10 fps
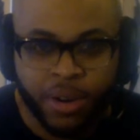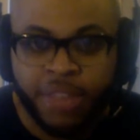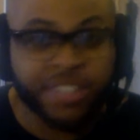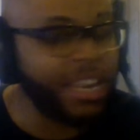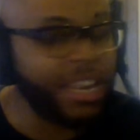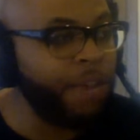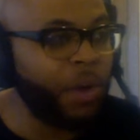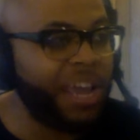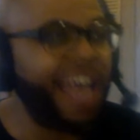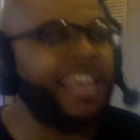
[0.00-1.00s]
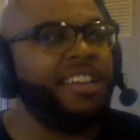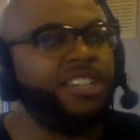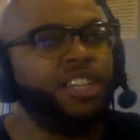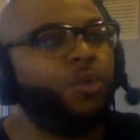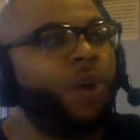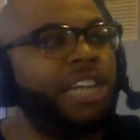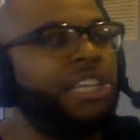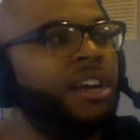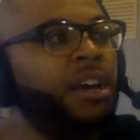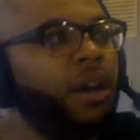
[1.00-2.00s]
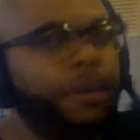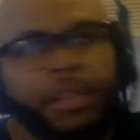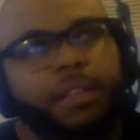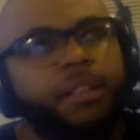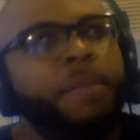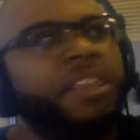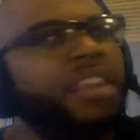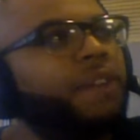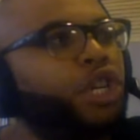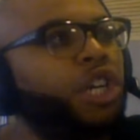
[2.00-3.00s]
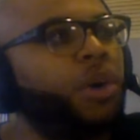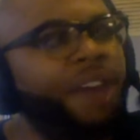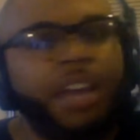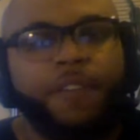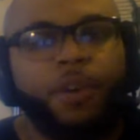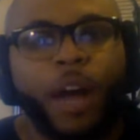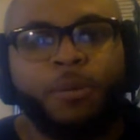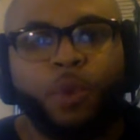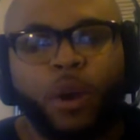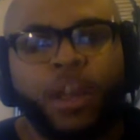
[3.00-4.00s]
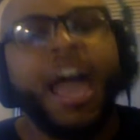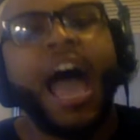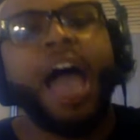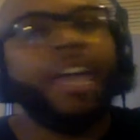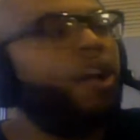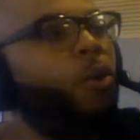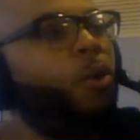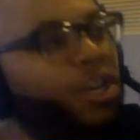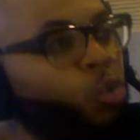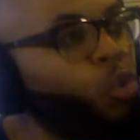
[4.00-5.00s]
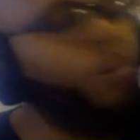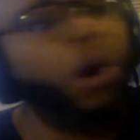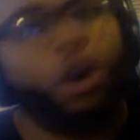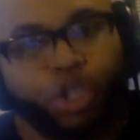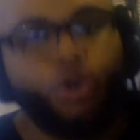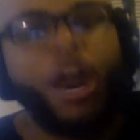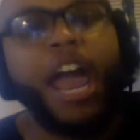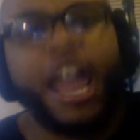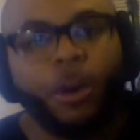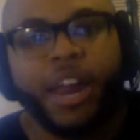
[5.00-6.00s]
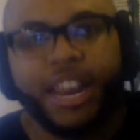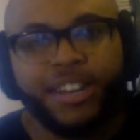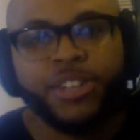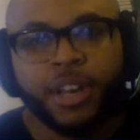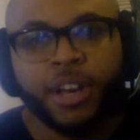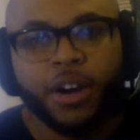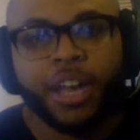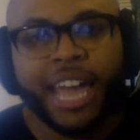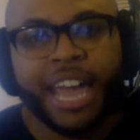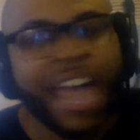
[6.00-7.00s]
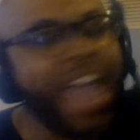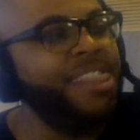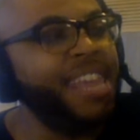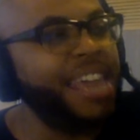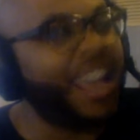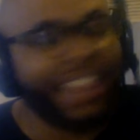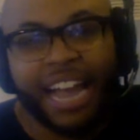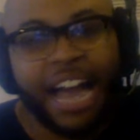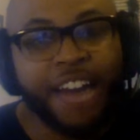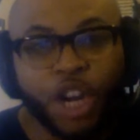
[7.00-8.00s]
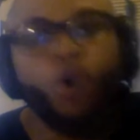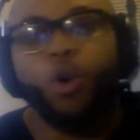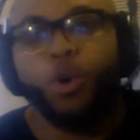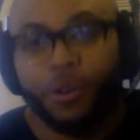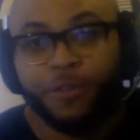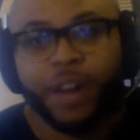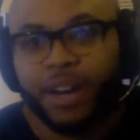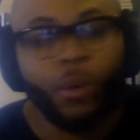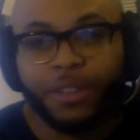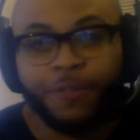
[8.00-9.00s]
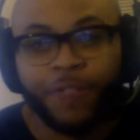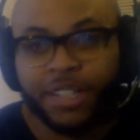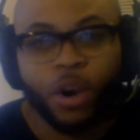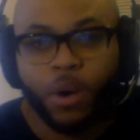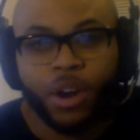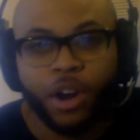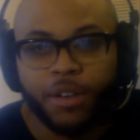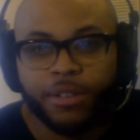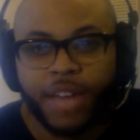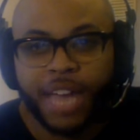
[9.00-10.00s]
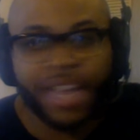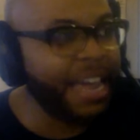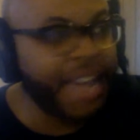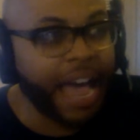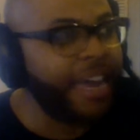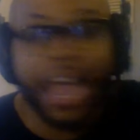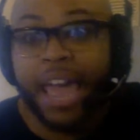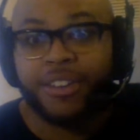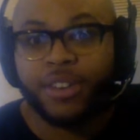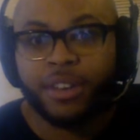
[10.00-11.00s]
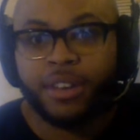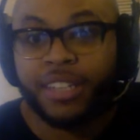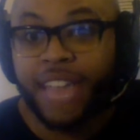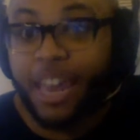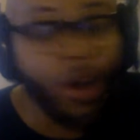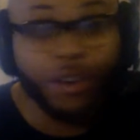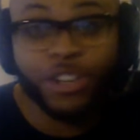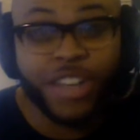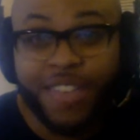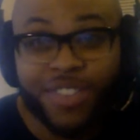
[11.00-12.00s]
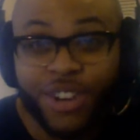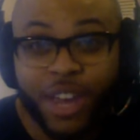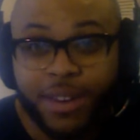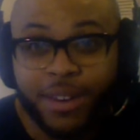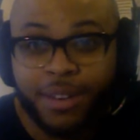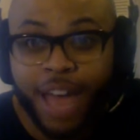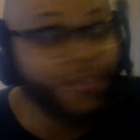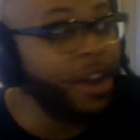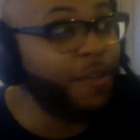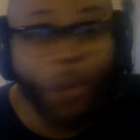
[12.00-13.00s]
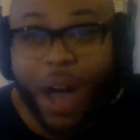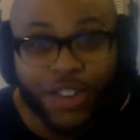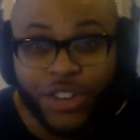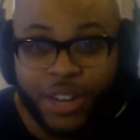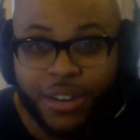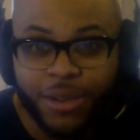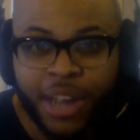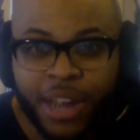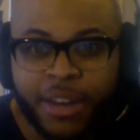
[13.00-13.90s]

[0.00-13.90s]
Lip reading: The same way I can't just watch. Let me think of a show I've never watched before. I can't watch RuPaul's Drag Race, okay, and then act like I know what the fuck's going on. I can't. Because I don't understand the shit. I've never watched it, right?